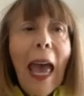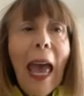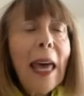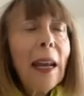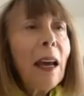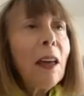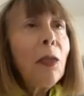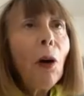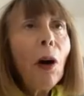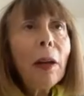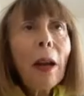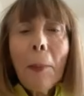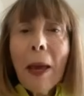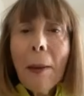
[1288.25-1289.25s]
And I
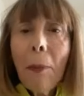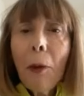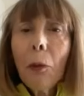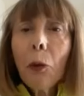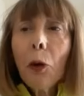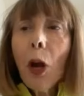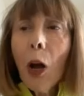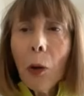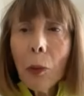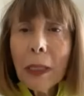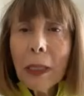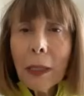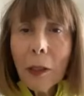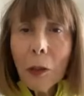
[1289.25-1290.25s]
thought people were
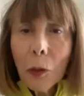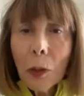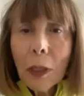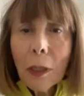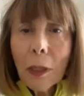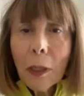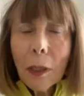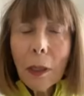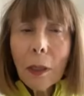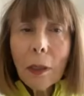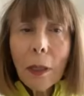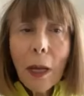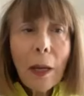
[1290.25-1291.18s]
always interested in this.